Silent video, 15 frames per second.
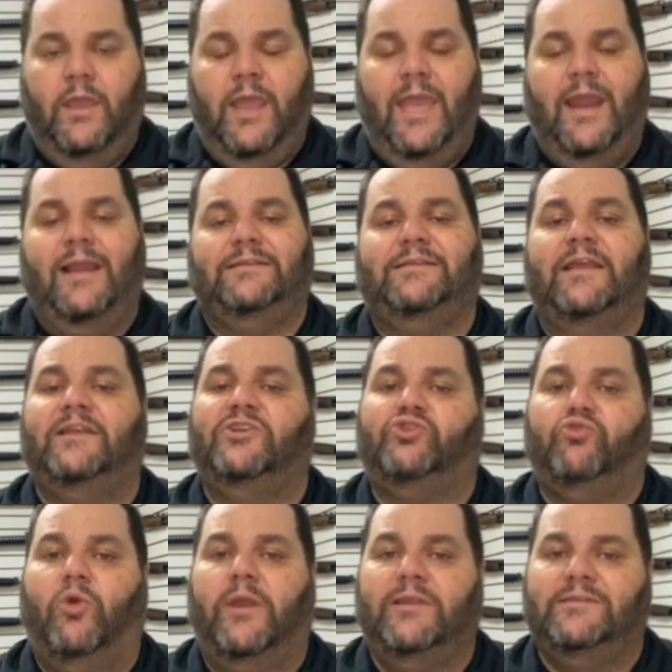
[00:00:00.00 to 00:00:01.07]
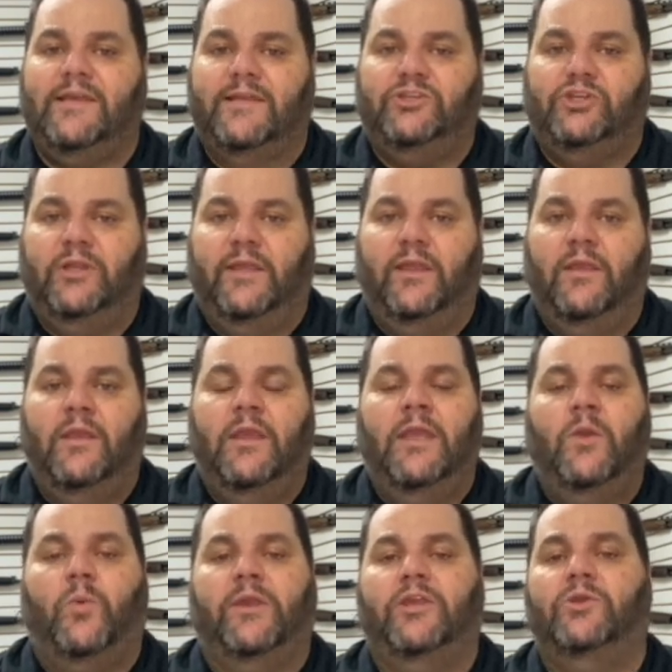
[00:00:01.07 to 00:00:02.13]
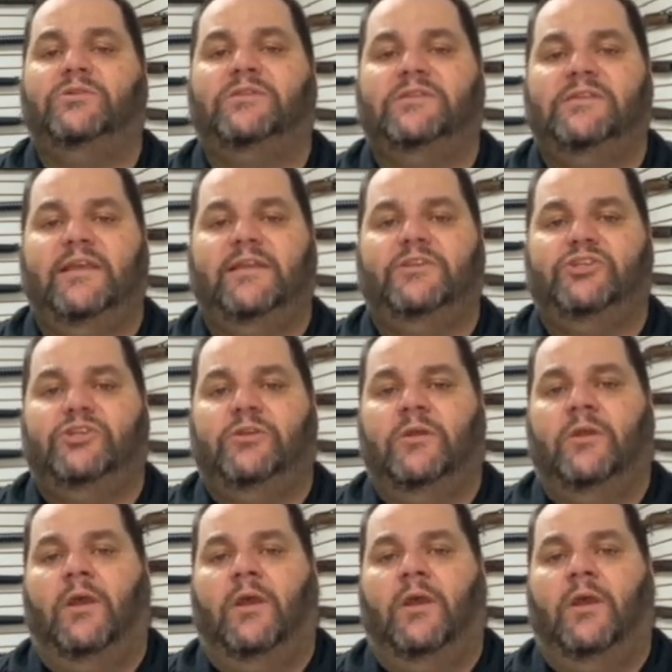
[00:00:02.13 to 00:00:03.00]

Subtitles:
And I say destroy intentionally. We used to teach,